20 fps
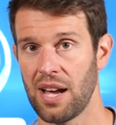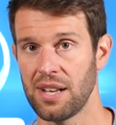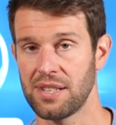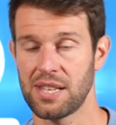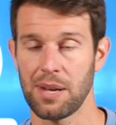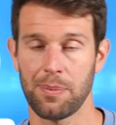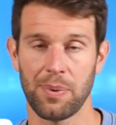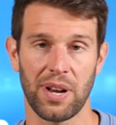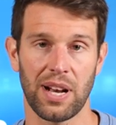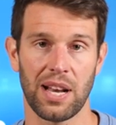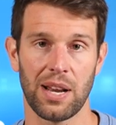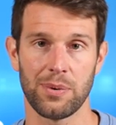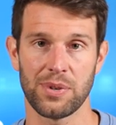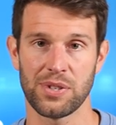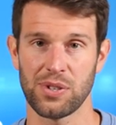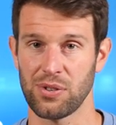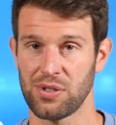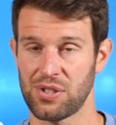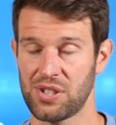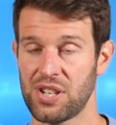Typically, we
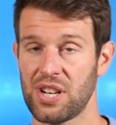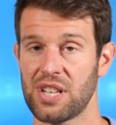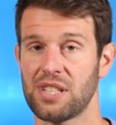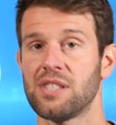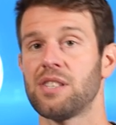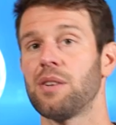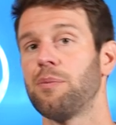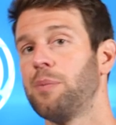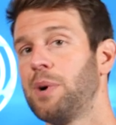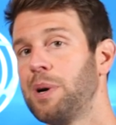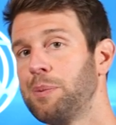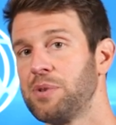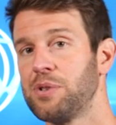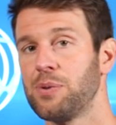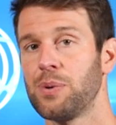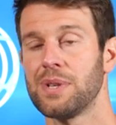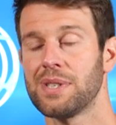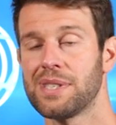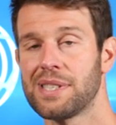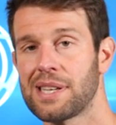sort of suggest somewhere
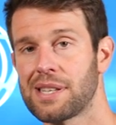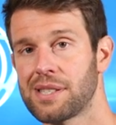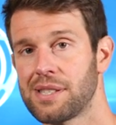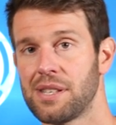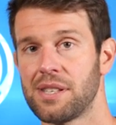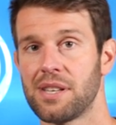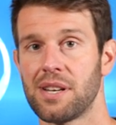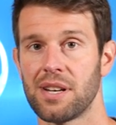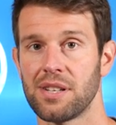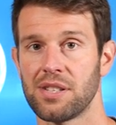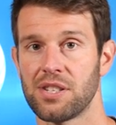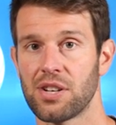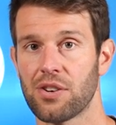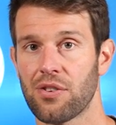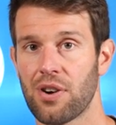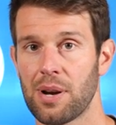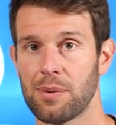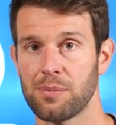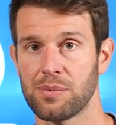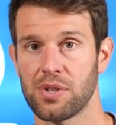between 60 to 90
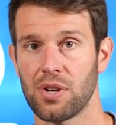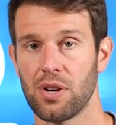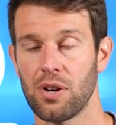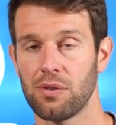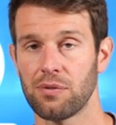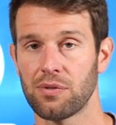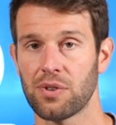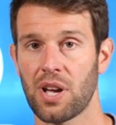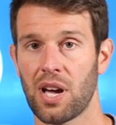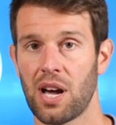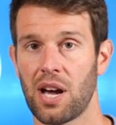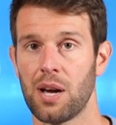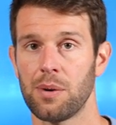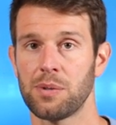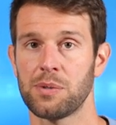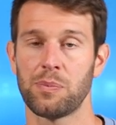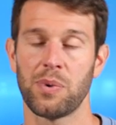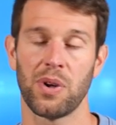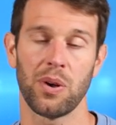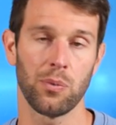grams of
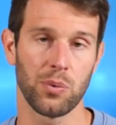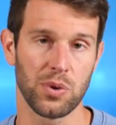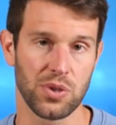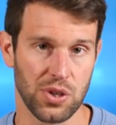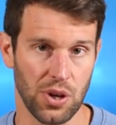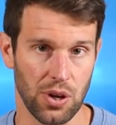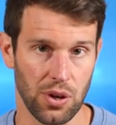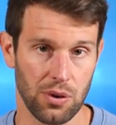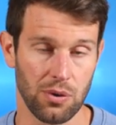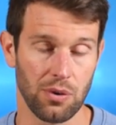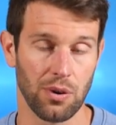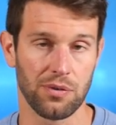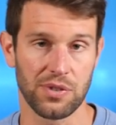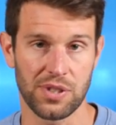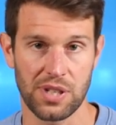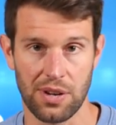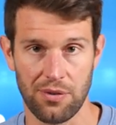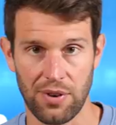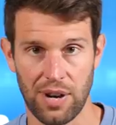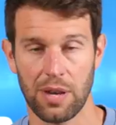carbs, but we do
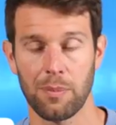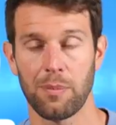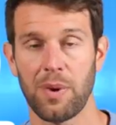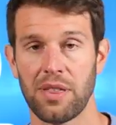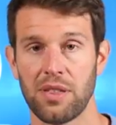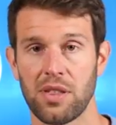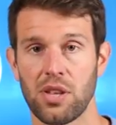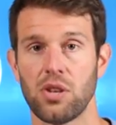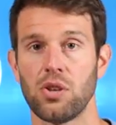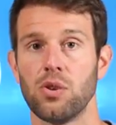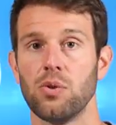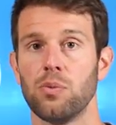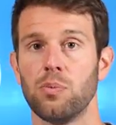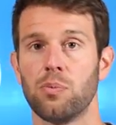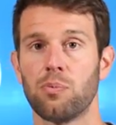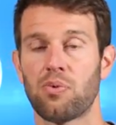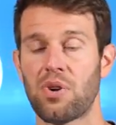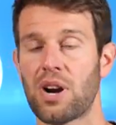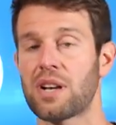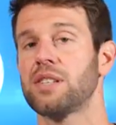obviously recommend that you
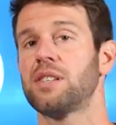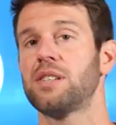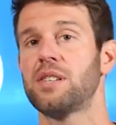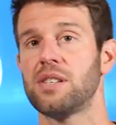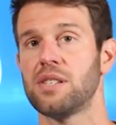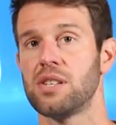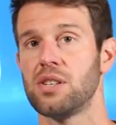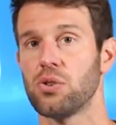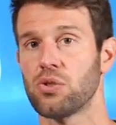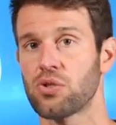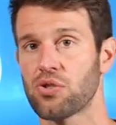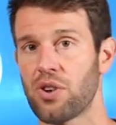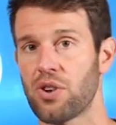practice this in your